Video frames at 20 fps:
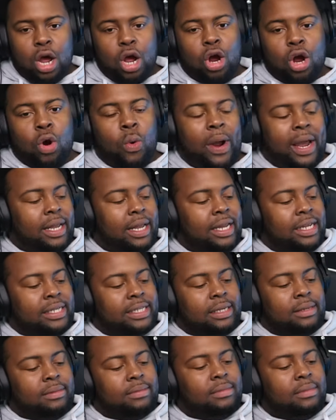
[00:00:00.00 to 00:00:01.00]
Quick
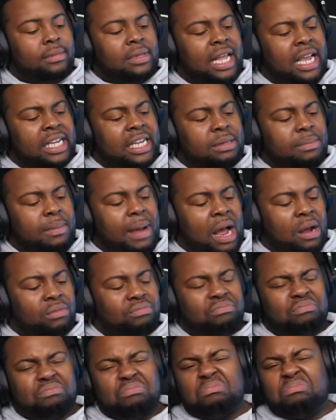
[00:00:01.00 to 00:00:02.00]
listen. I think it's about
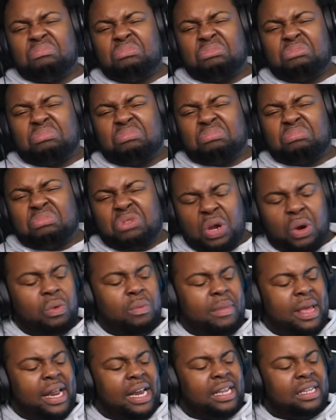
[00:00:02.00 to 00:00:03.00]
2
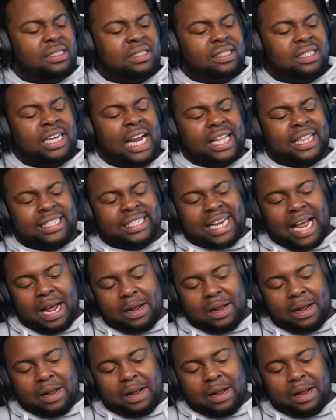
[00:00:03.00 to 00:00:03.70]
minutes. Check this out.